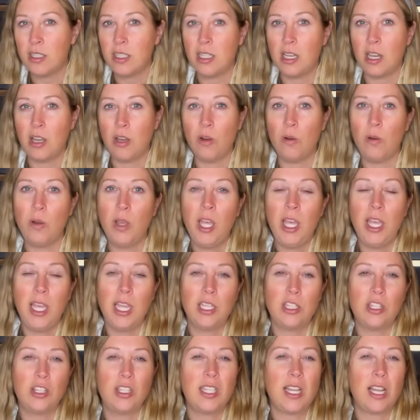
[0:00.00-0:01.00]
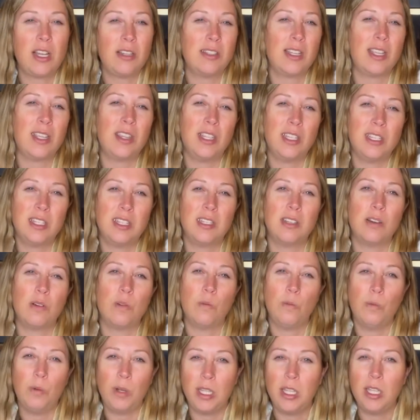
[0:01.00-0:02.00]
So it just sounds like this is a
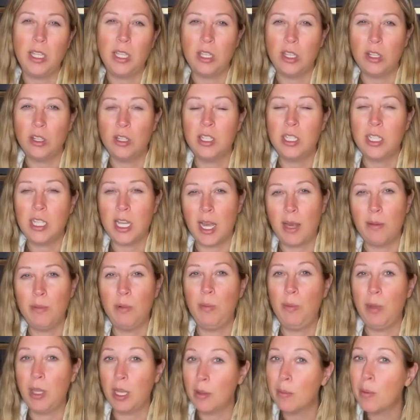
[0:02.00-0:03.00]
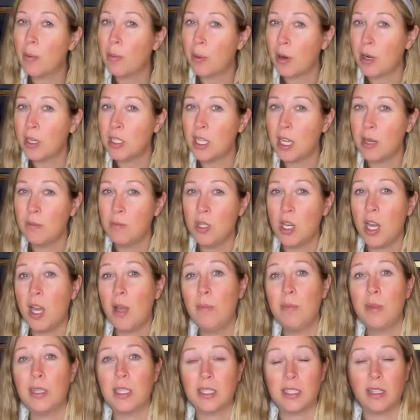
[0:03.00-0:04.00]
really good time to pick up a part-time
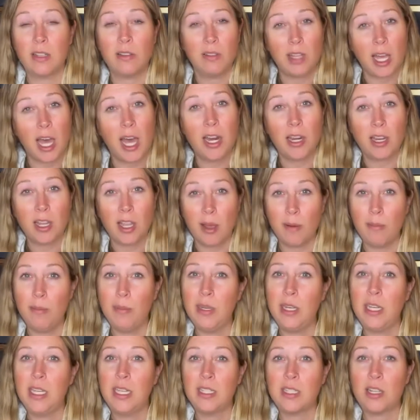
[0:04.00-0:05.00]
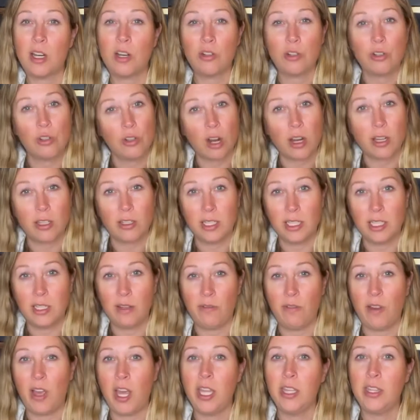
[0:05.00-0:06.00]
job because a lot of companies are struggling to
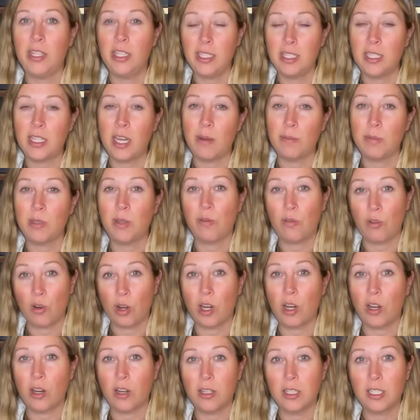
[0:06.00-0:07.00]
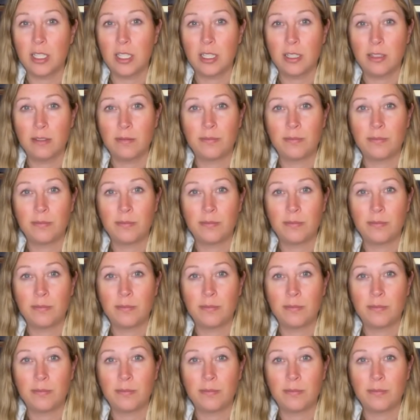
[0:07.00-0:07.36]
find these types of workers.